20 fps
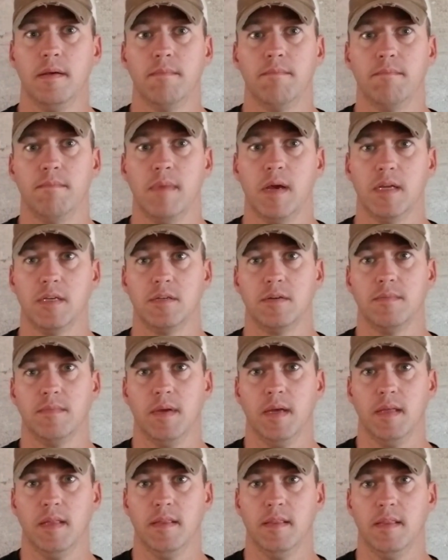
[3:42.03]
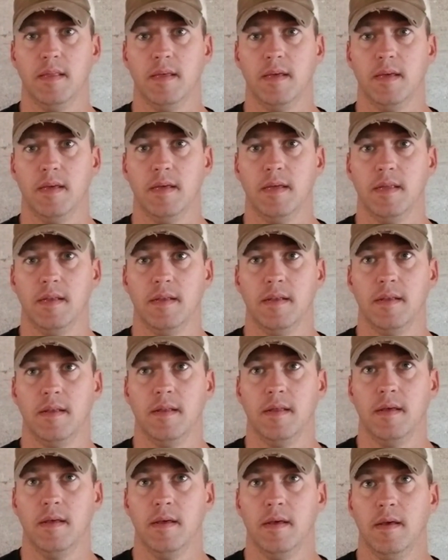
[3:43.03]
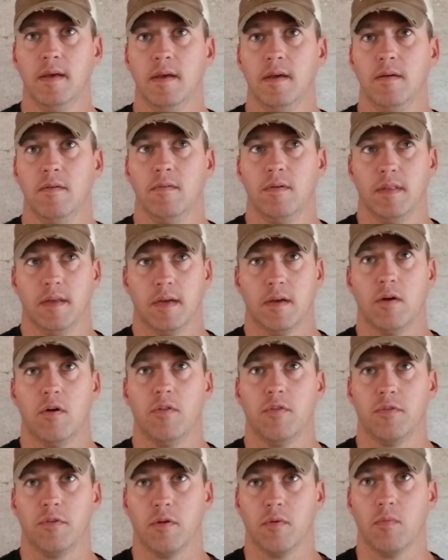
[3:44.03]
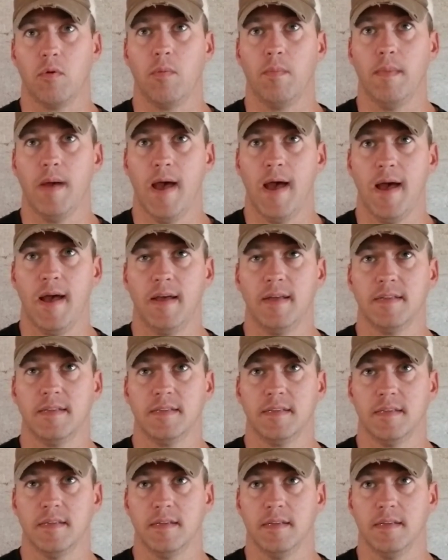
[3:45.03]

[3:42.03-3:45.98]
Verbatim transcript: measurement than what they call thermal mass.